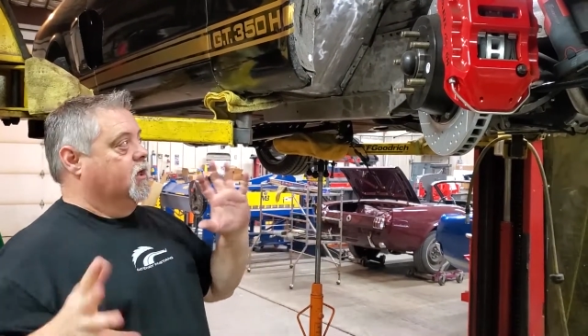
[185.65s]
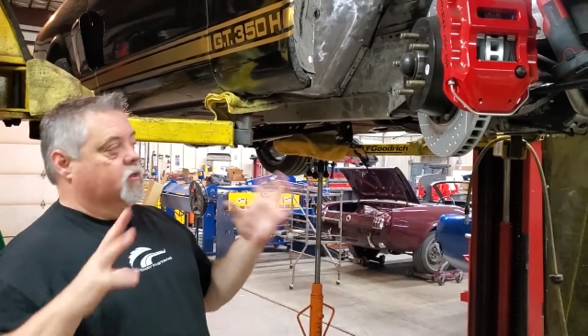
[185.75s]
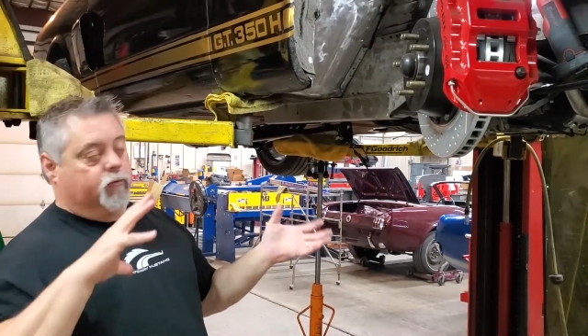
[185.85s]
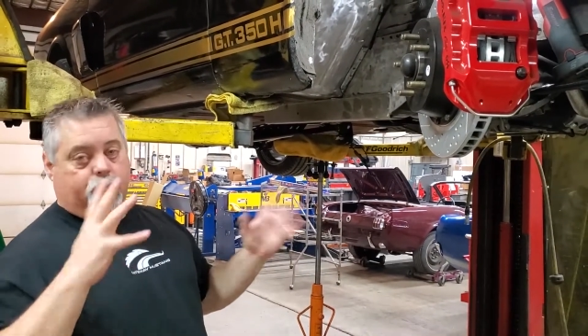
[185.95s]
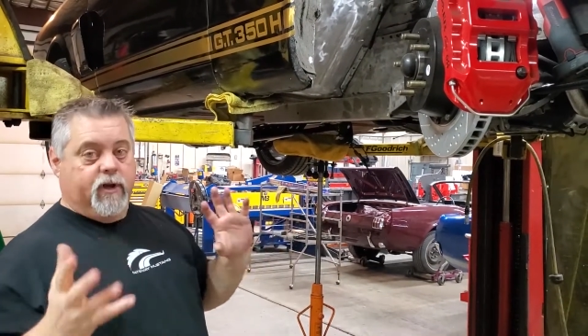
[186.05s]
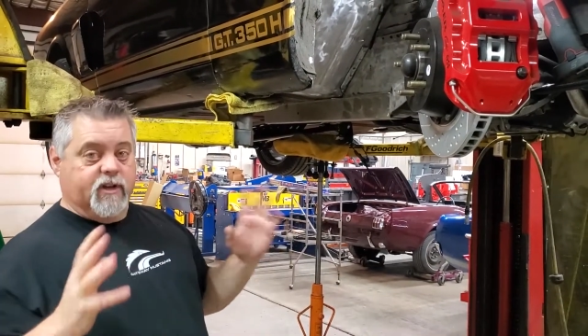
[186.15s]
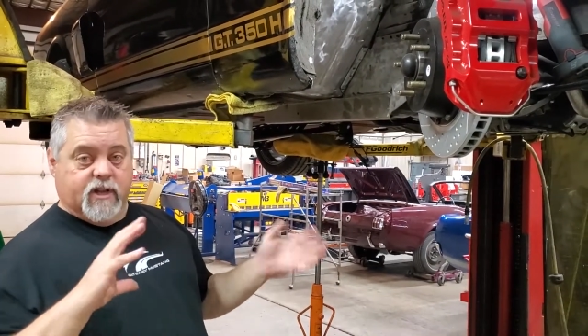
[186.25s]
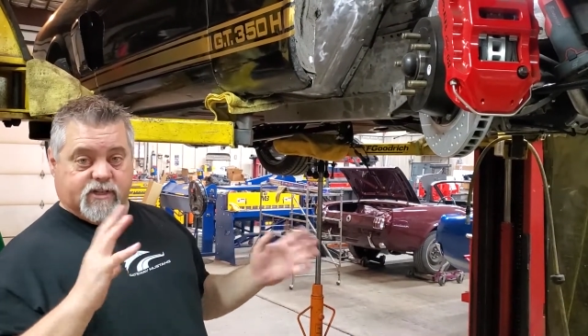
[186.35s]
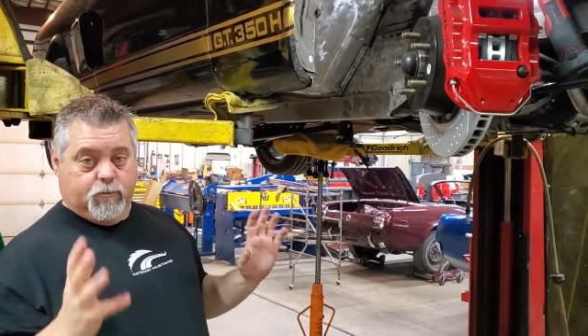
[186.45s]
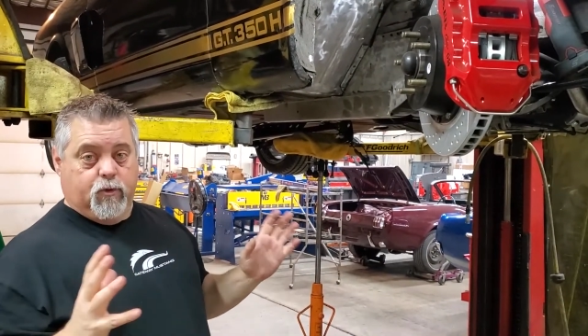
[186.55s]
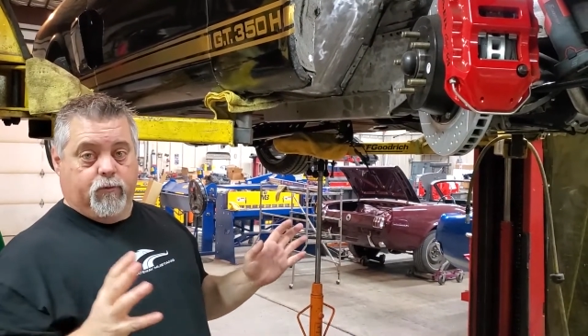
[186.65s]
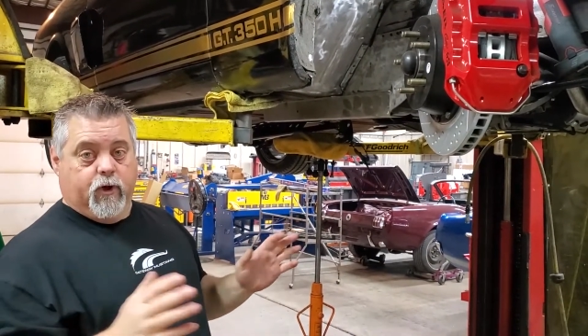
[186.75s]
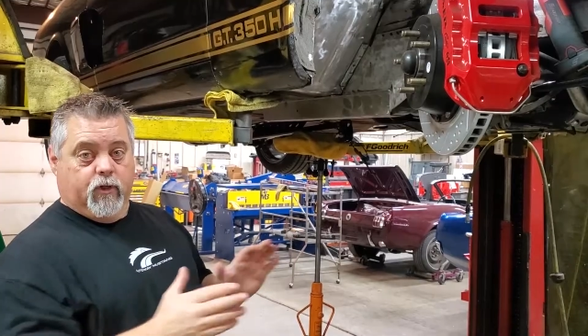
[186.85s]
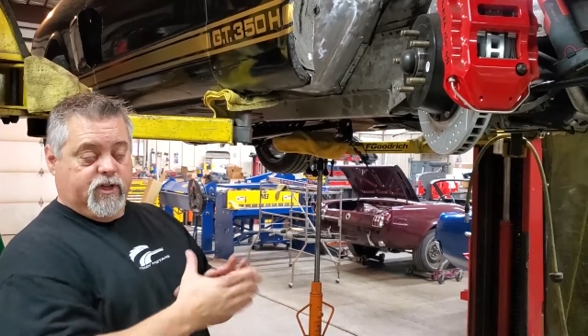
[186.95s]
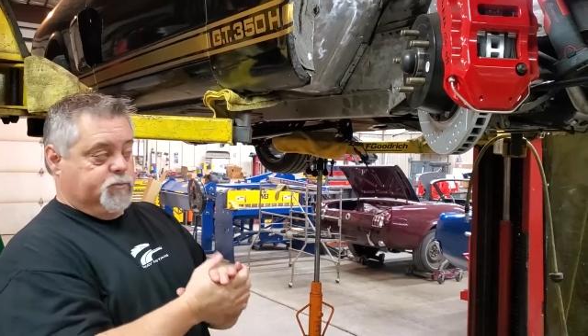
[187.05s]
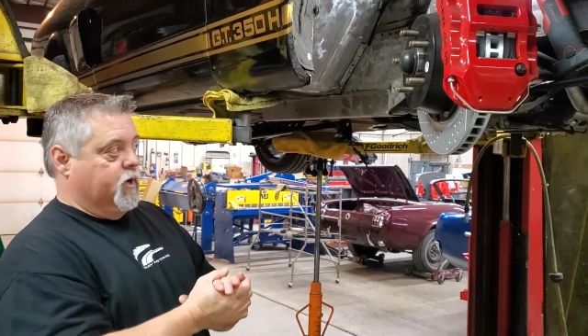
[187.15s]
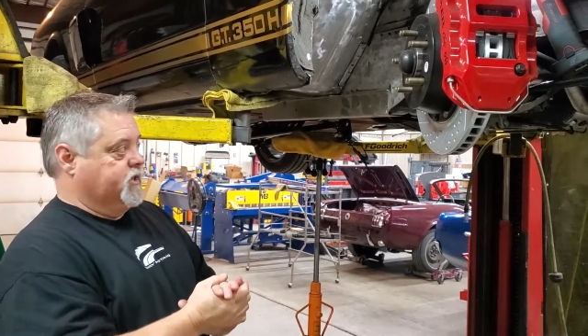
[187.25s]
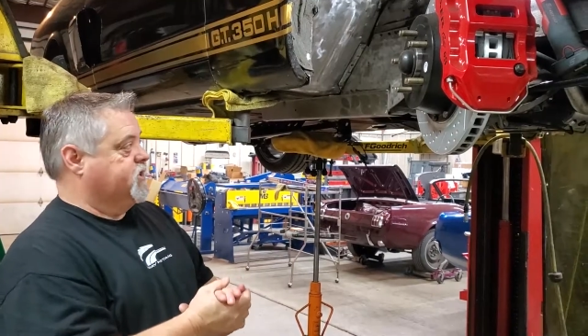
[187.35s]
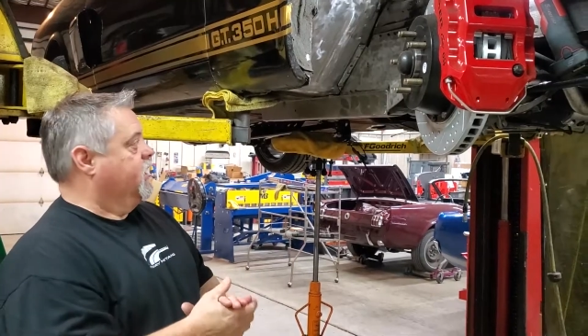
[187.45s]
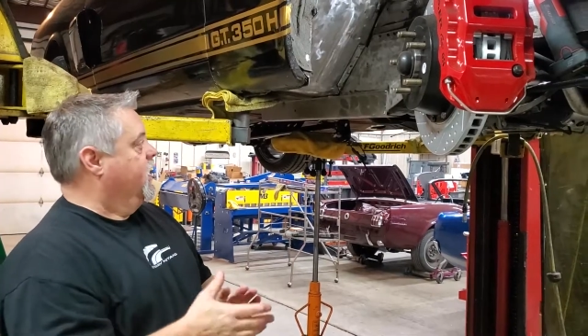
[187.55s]
The front end doesn't move nearly as
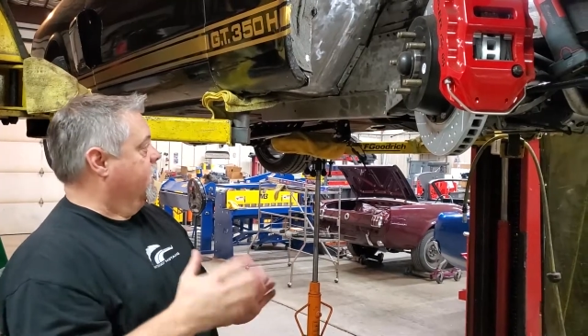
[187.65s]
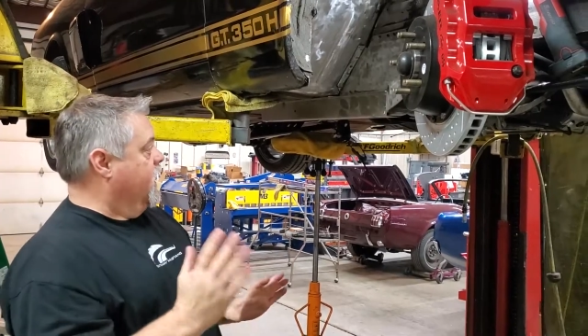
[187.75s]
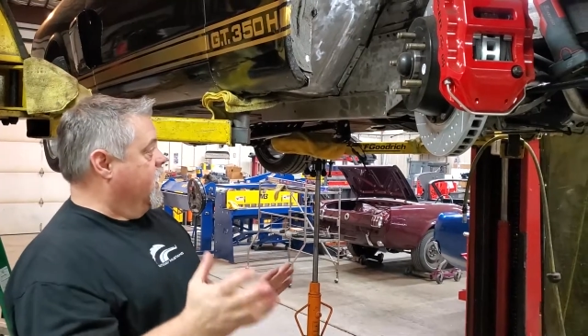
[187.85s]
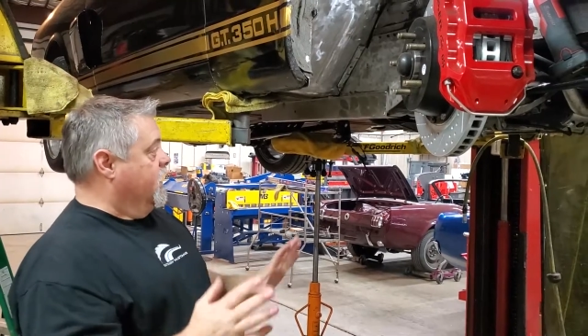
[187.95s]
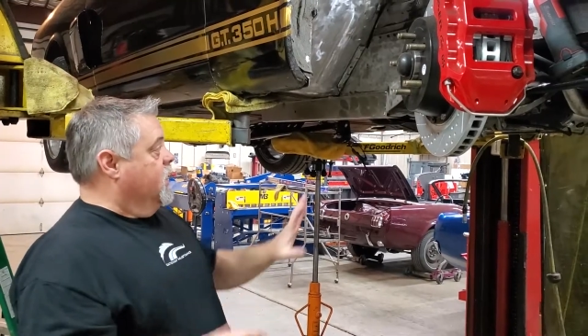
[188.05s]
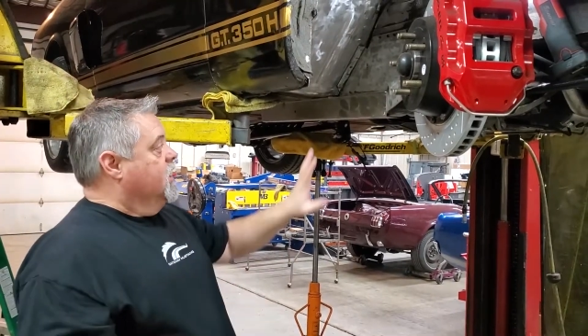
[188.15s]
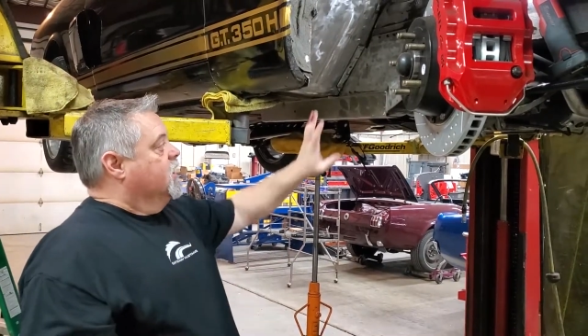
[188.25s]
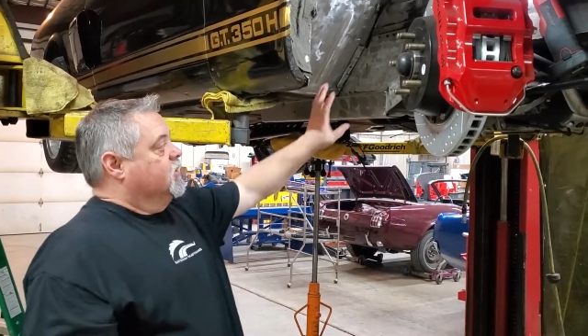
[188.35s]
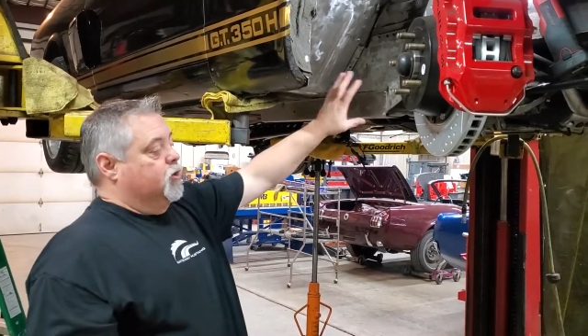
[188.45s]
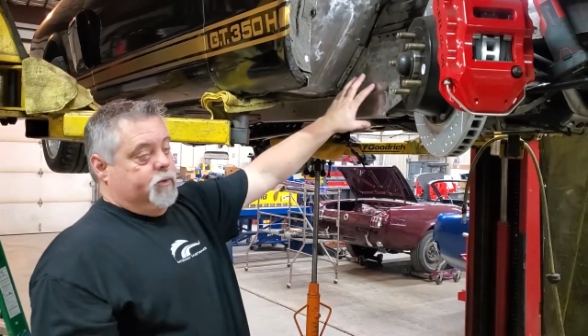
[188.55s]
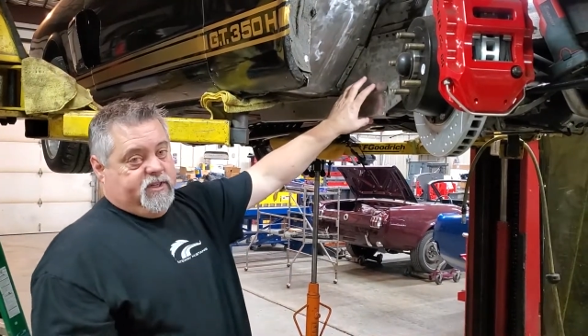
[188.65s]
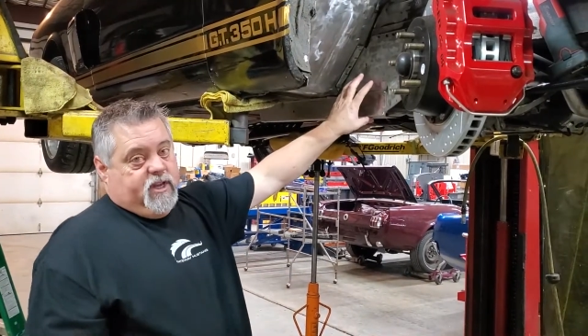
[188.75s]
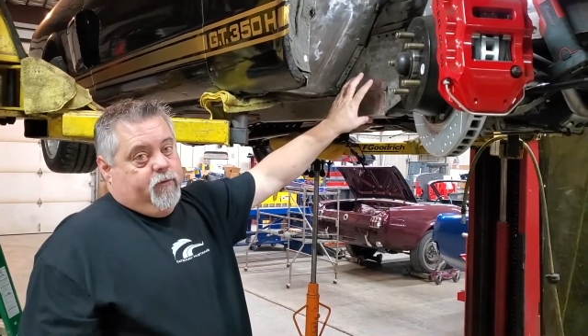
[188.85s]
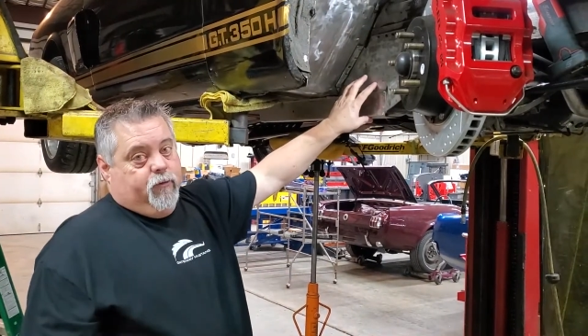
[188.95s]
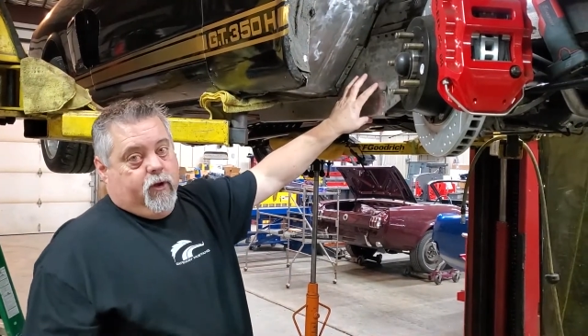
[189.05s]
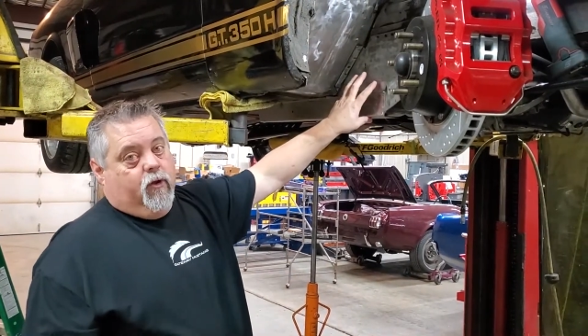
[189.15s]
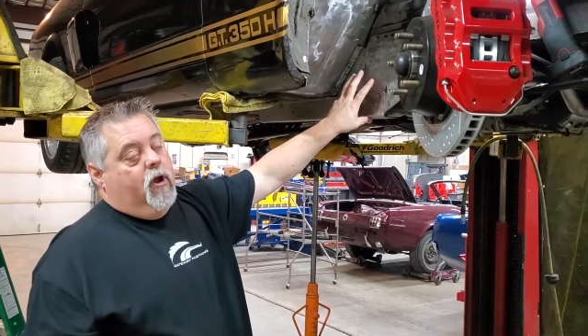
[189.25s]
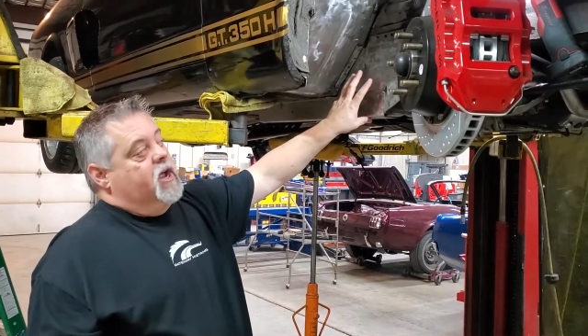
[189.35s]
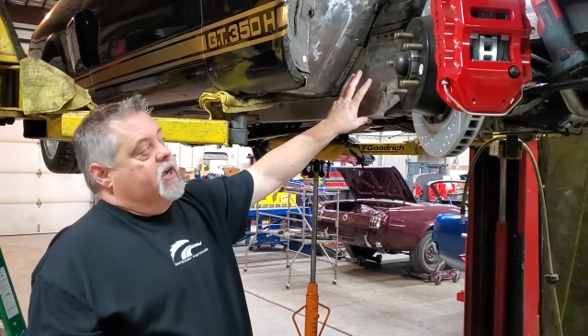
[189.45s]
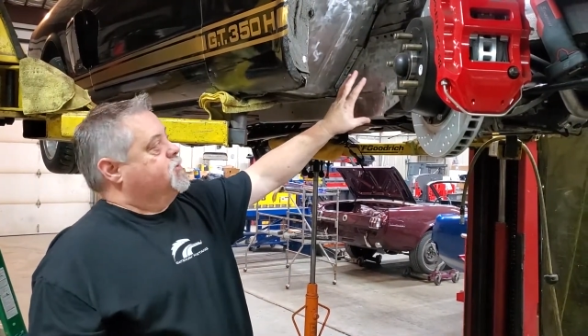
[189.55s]
much. And again, a little bit safer in a
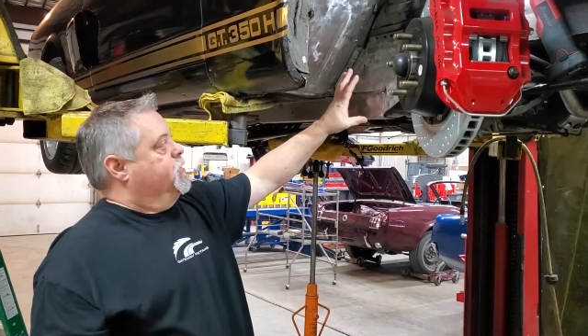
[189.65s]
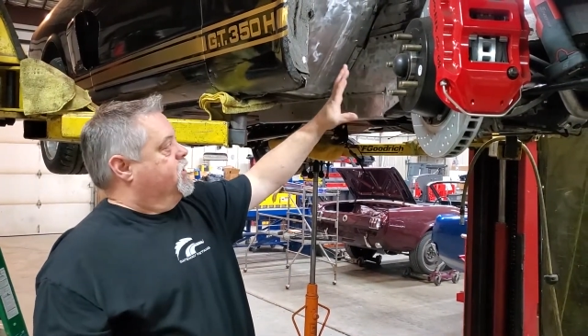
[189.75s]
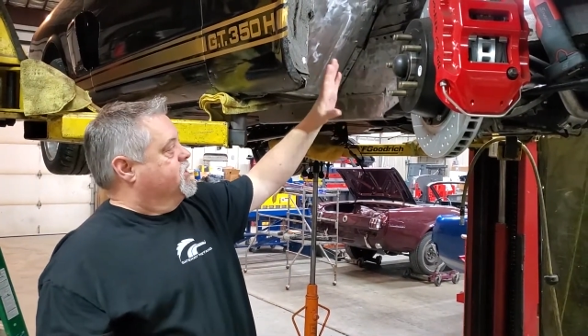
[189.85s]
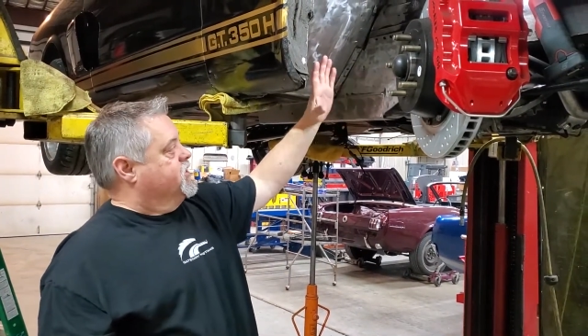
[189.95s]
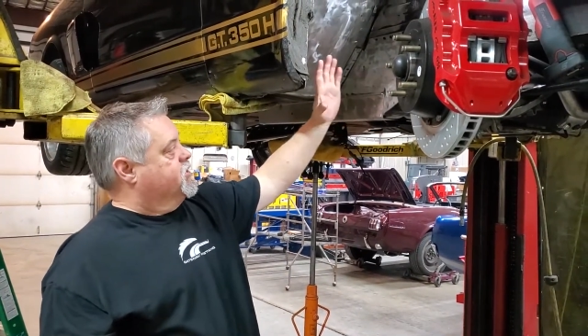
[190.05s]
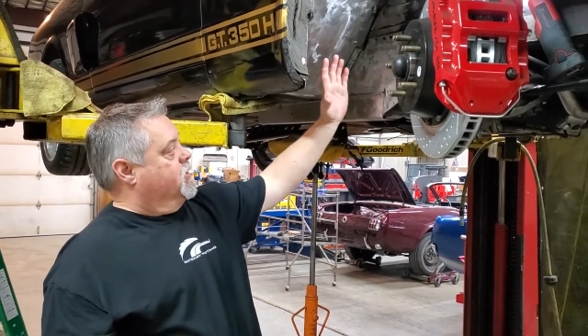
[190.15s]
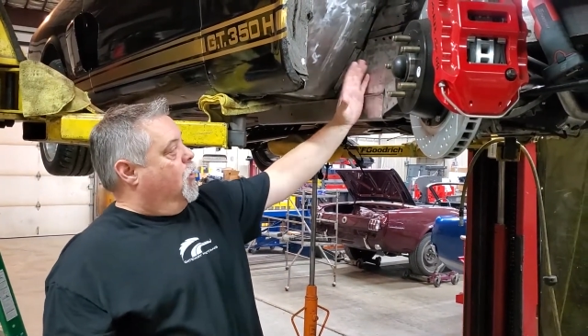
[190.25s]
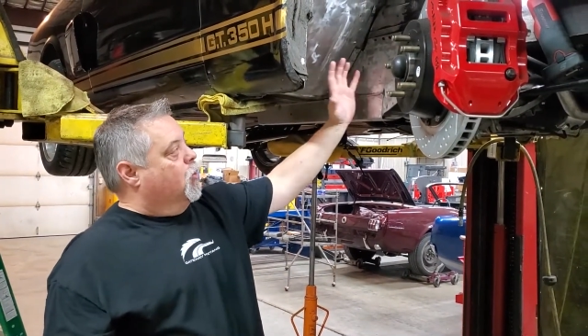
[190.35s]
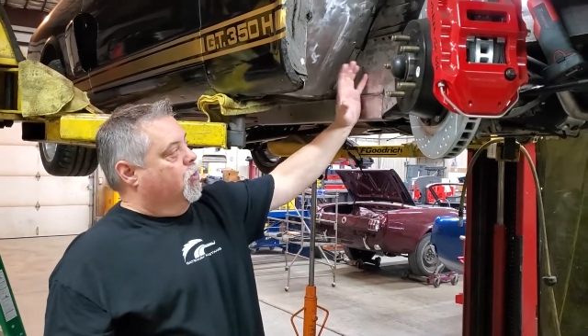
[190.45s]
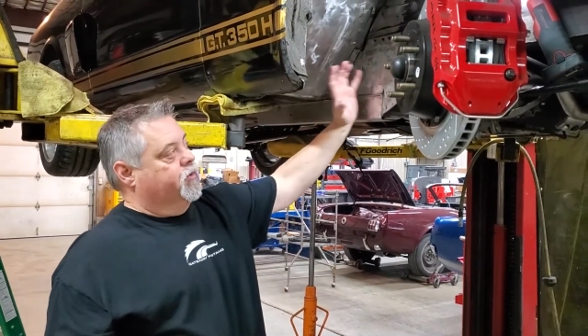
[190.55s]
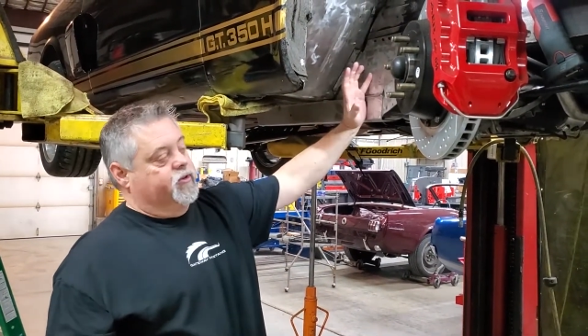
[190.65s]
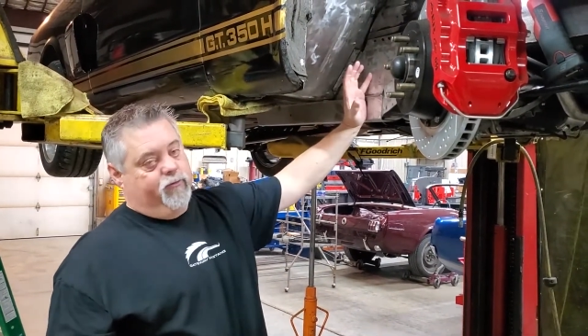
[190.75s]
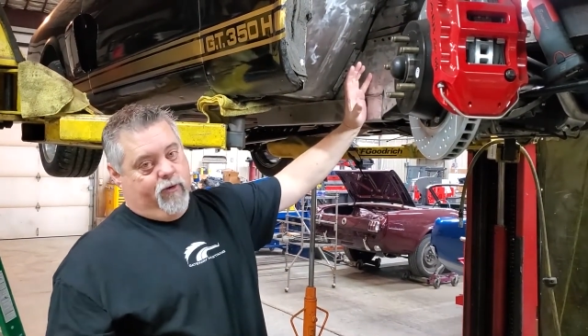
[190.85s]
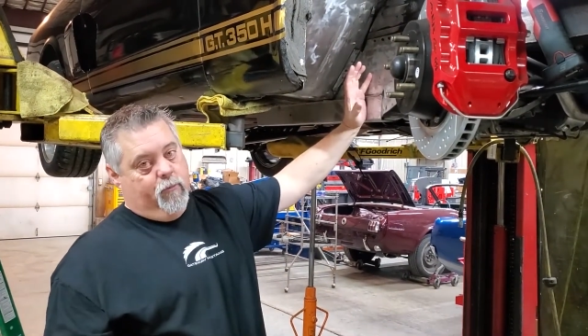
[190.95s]
crash because it's going to hold this frame